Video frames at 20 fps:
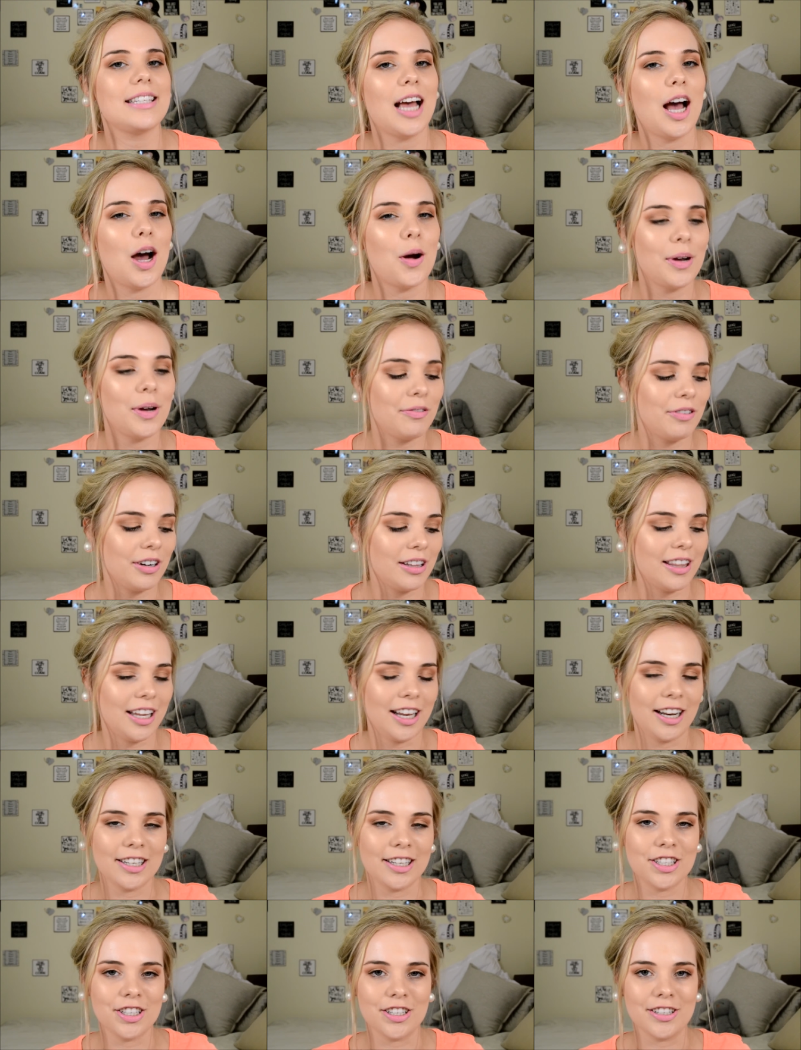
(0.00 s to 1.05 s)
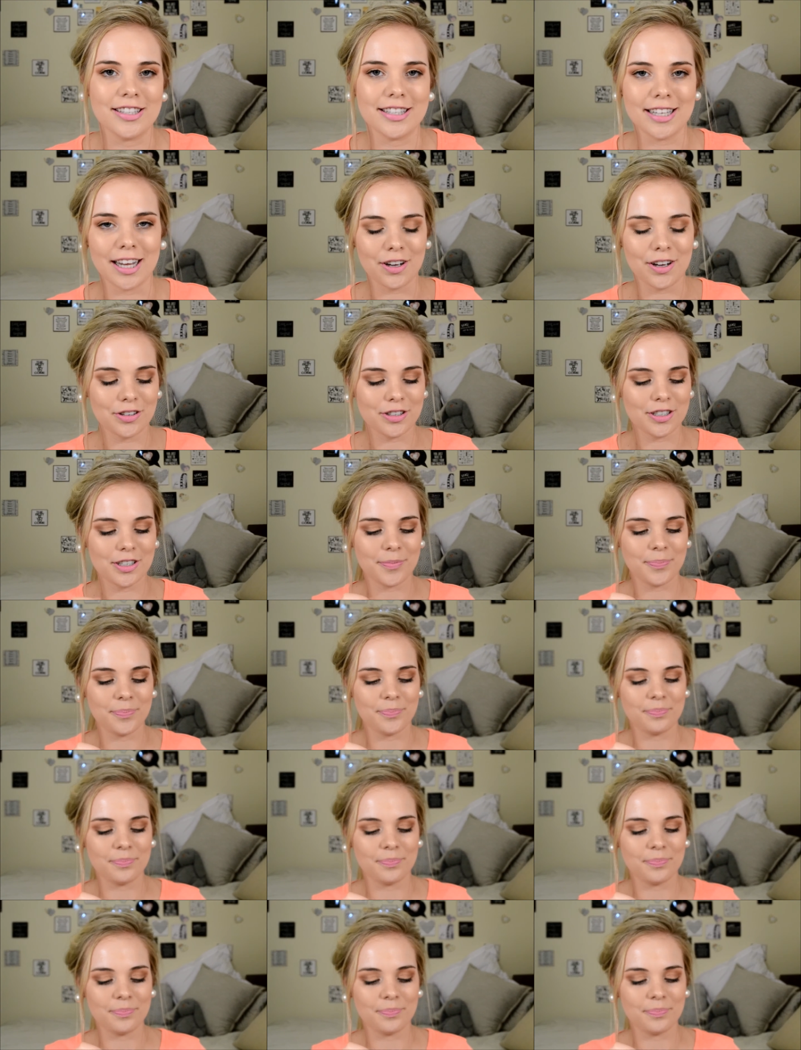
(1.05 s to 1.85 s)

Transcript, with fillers: see how everything turns out.